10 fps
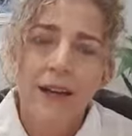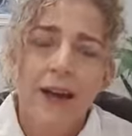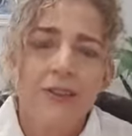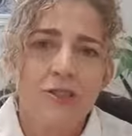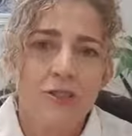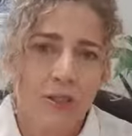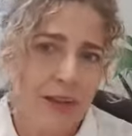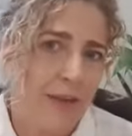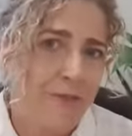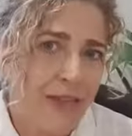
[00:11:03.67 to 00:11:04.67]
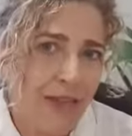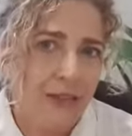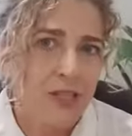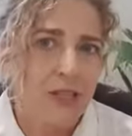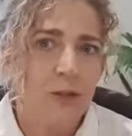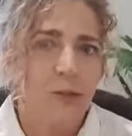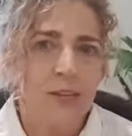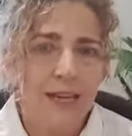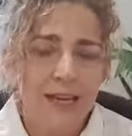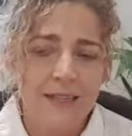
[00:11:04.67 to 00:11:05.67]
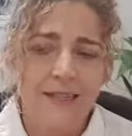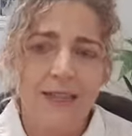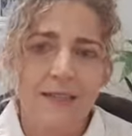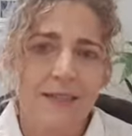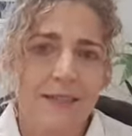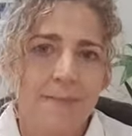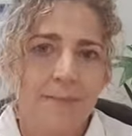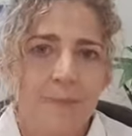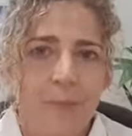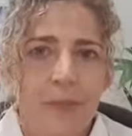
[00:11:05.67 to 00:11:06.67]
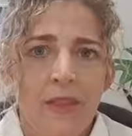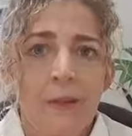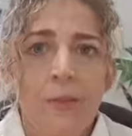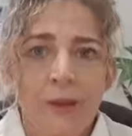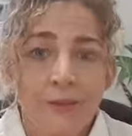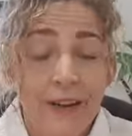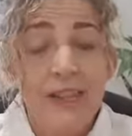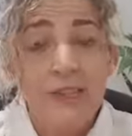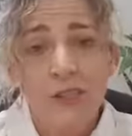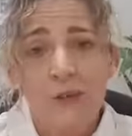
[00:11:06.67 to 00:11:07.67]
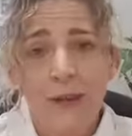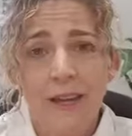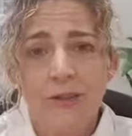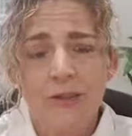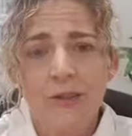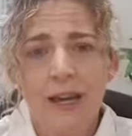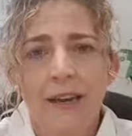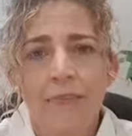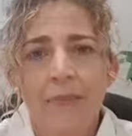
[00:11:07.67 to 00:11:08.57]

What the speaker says: I just don't have the energy or the excess motivation to be able to do that.